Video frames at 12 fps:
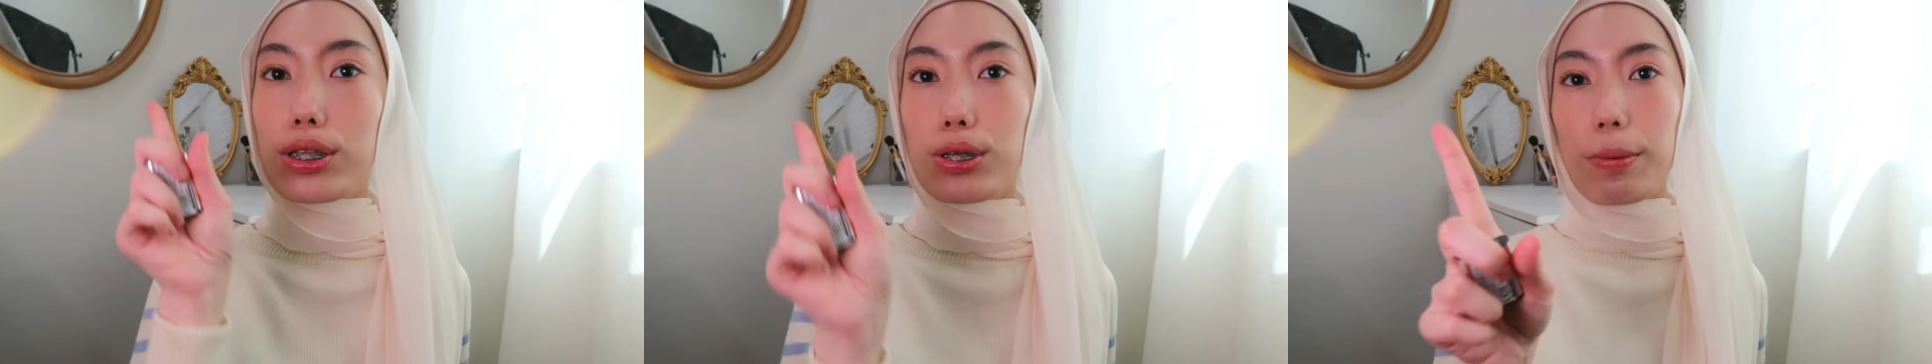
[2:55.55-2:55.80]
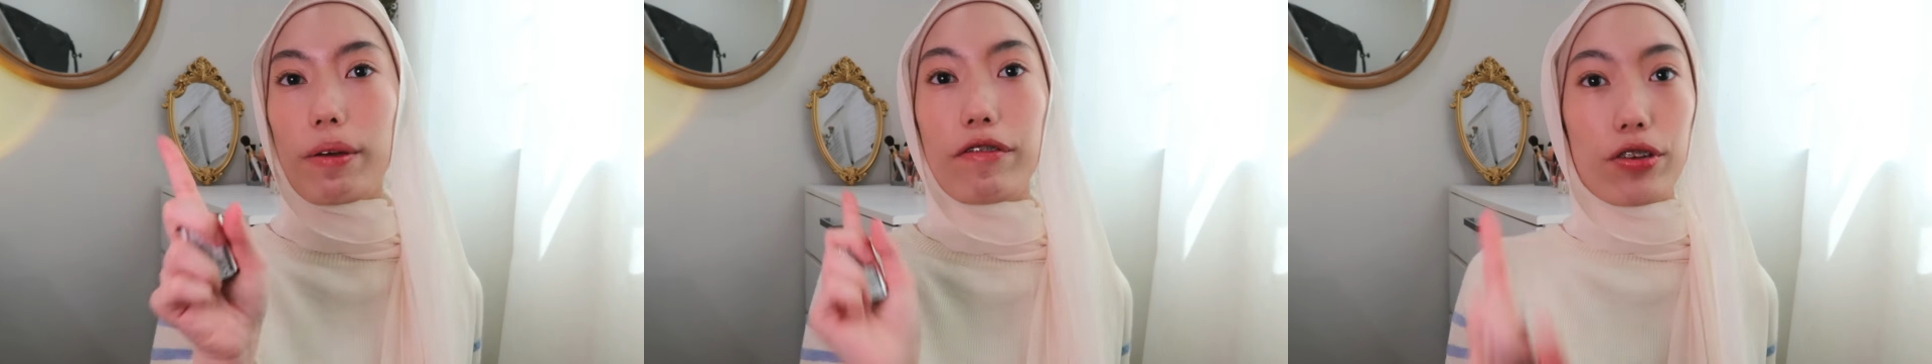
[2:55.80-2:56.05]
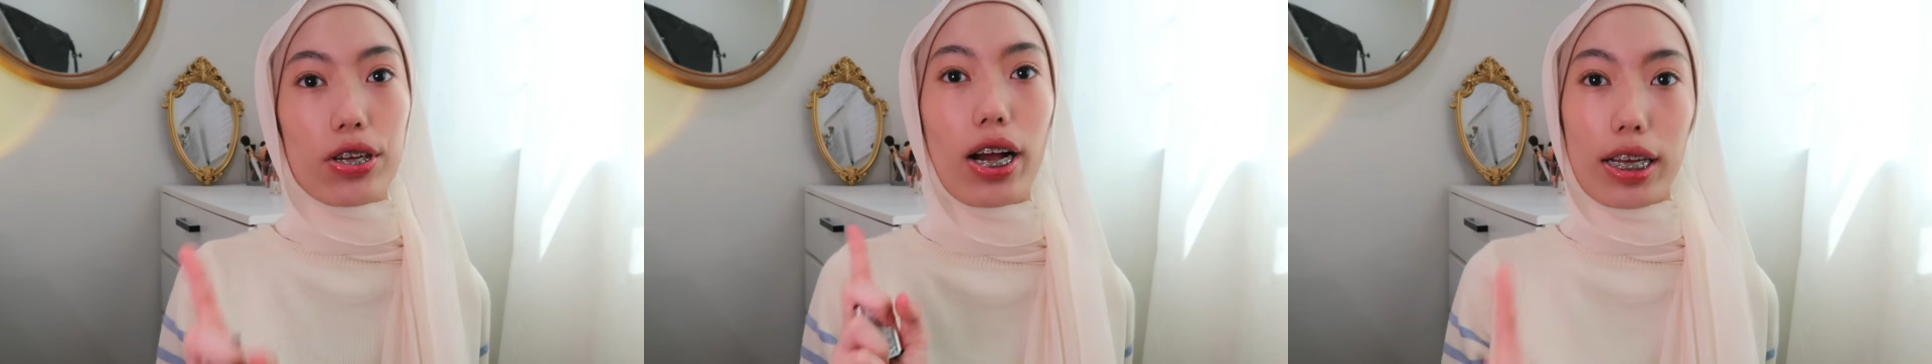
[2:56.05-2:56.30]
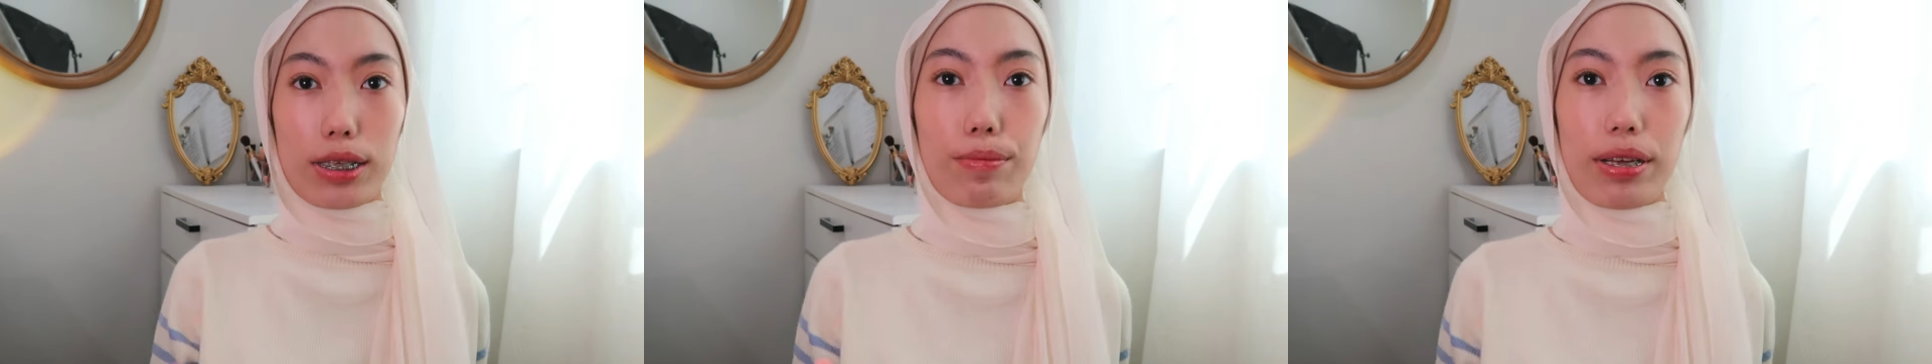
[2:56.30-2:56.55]
To my future
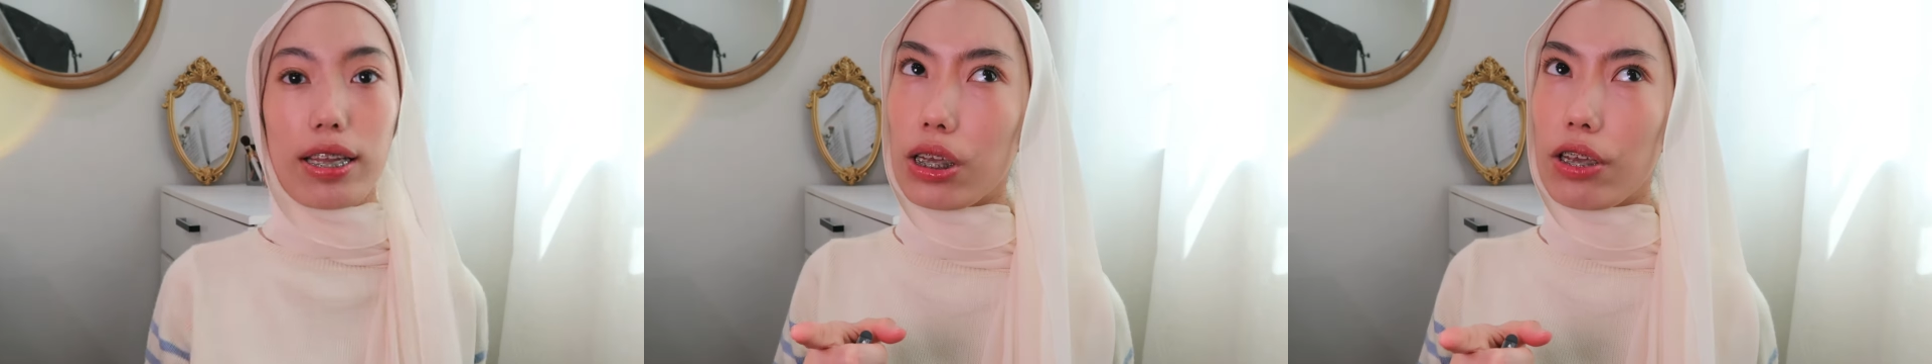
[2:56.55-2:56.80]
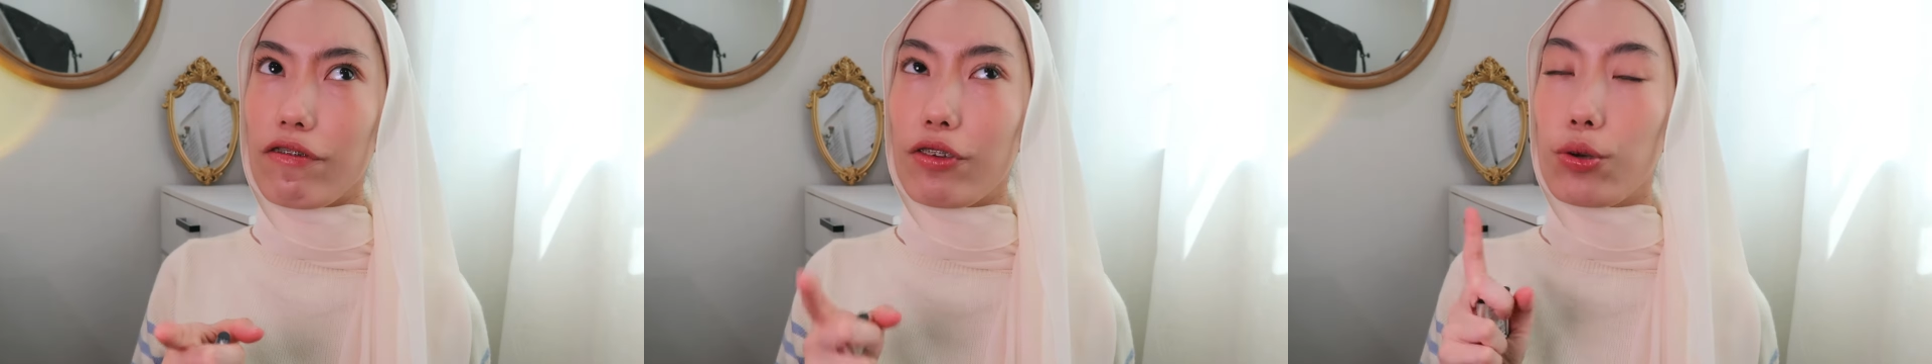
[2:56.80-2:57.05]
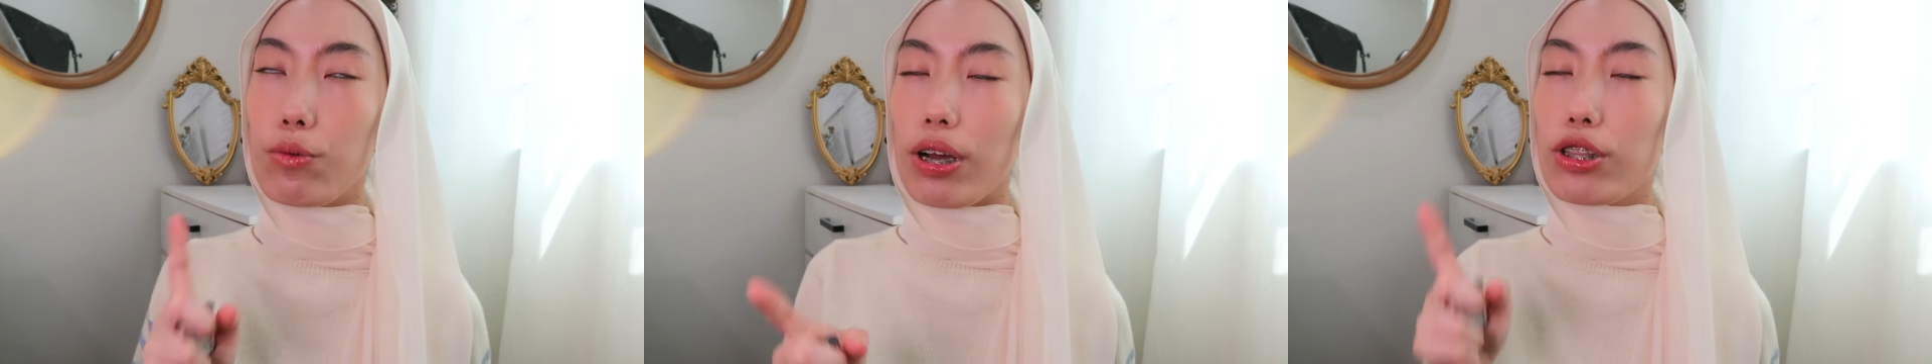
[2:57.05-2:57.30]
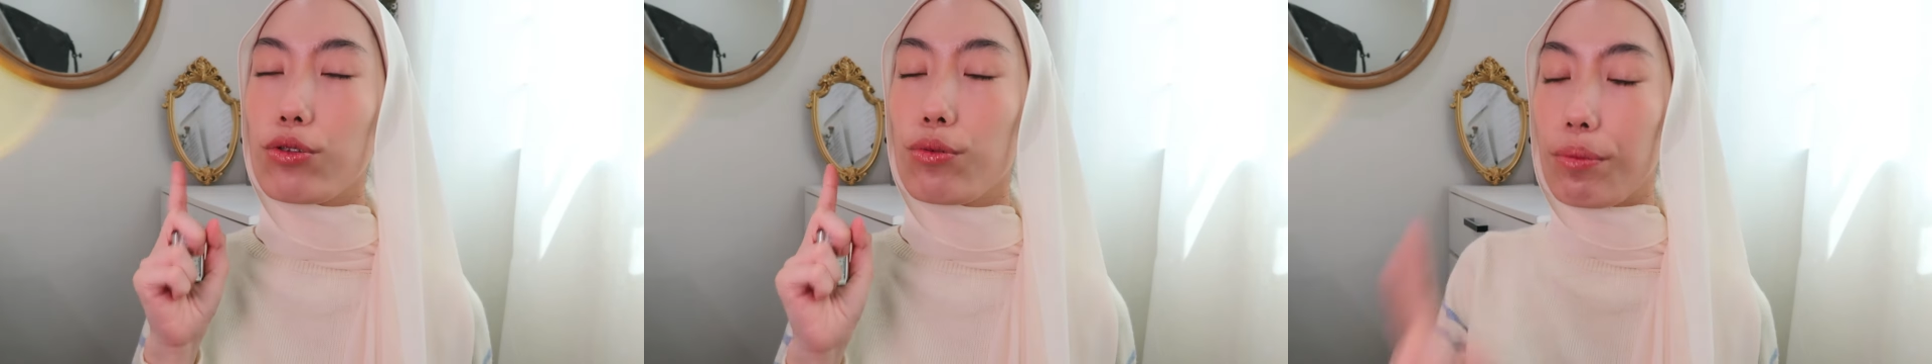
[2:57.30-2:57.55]
husband, if you
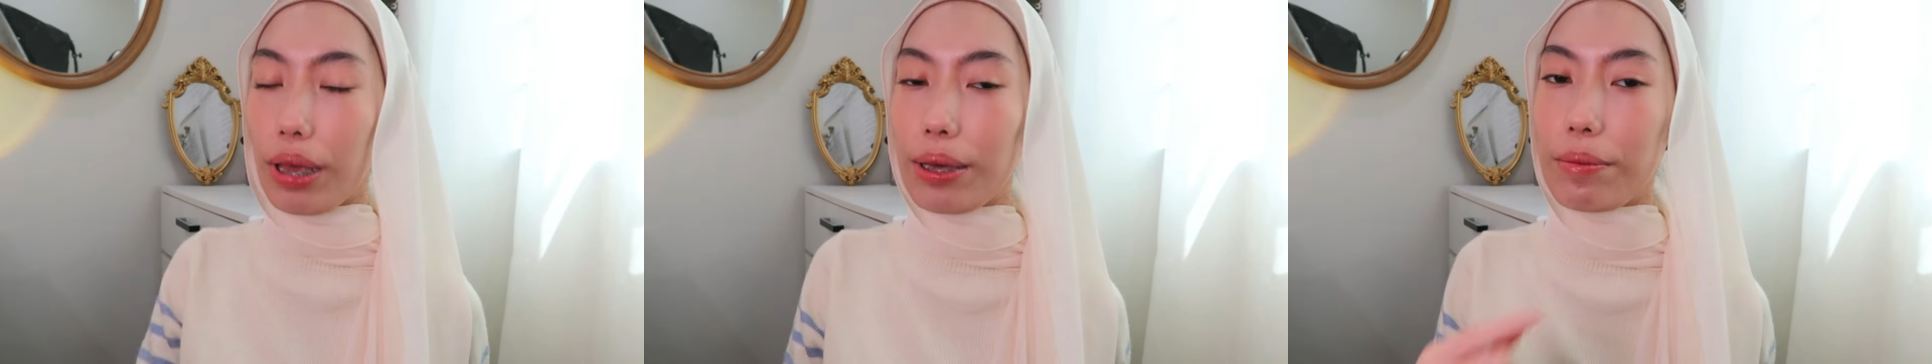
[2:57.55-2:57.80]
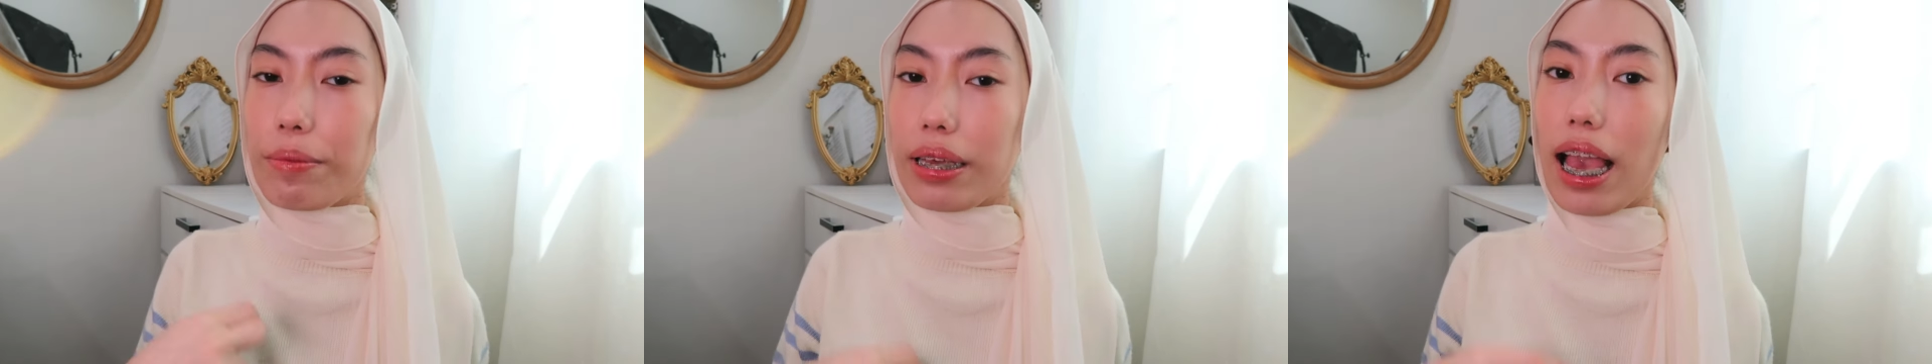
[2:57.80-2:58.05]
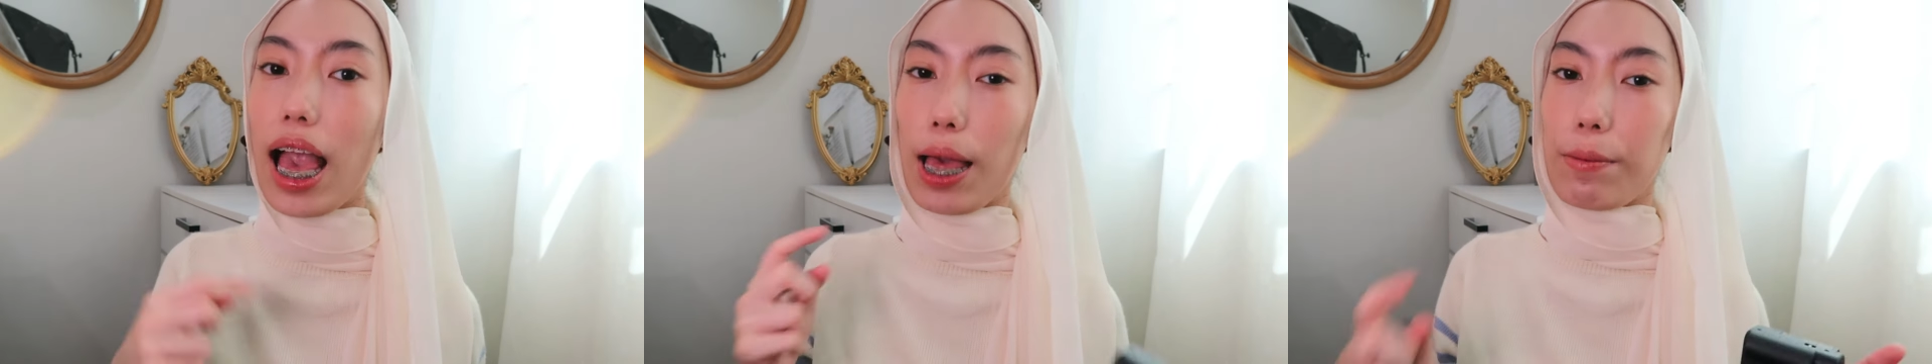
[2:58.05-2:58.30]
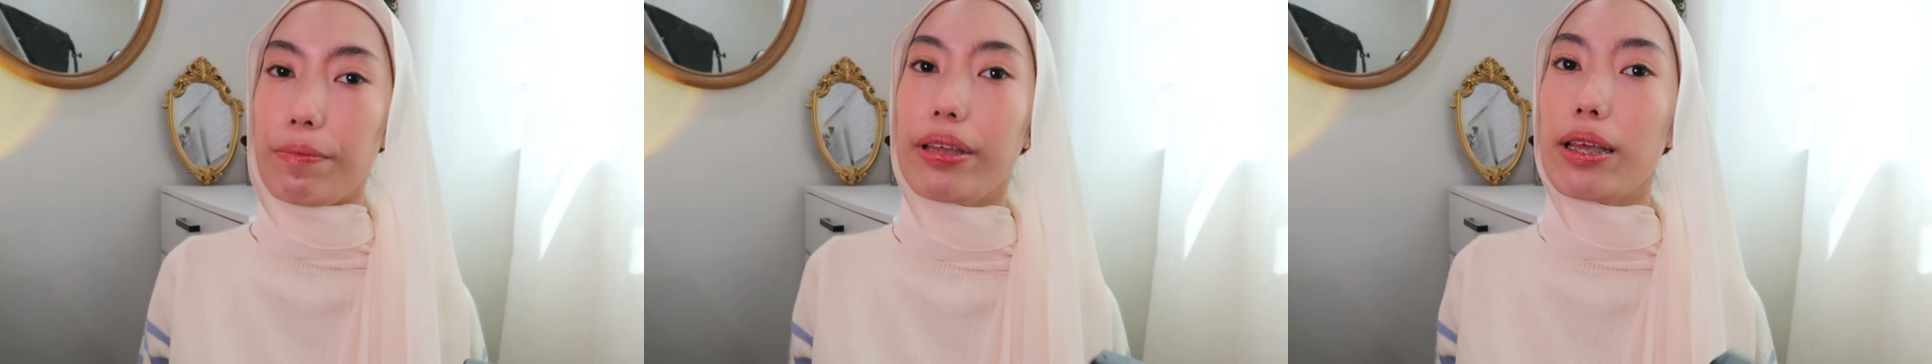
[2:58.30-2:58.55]
want to make me
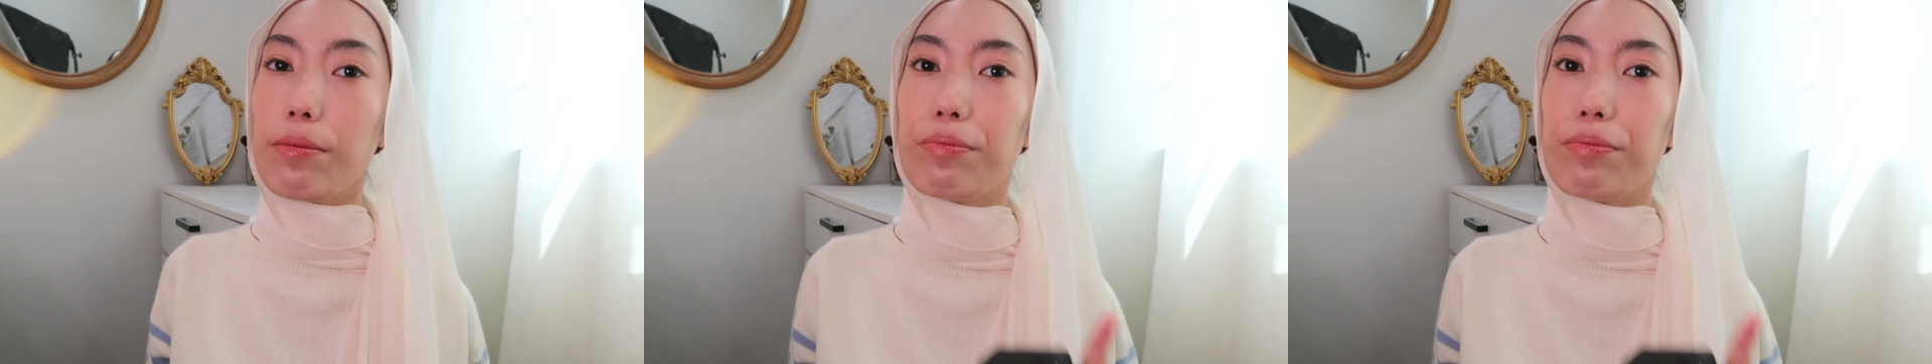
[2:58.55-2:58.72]
happy,